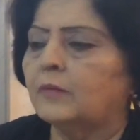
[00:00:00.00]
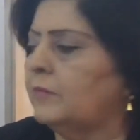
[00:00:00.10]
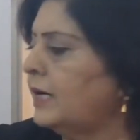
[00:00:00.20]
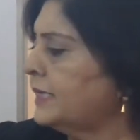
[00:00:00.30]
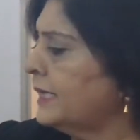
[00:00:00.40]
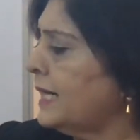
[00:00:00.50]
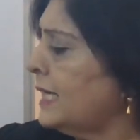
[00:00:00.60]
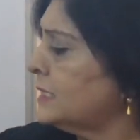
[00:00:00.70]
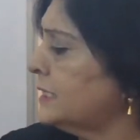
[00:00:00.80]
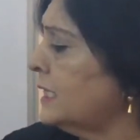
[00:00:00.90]

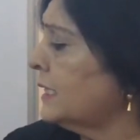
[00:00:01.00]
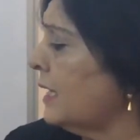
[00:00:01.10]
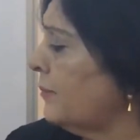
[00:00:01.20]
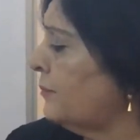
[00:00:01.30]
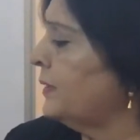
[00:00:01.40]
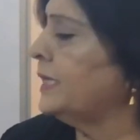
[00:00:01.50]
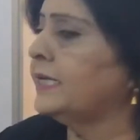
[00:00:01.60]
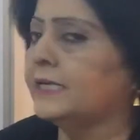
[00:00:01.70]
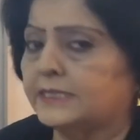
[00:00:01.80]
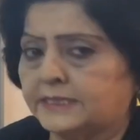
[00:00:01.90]
Multinational
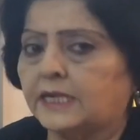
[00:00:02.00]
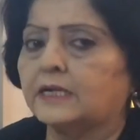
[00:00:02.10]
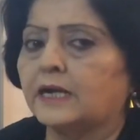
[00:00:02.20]
company is a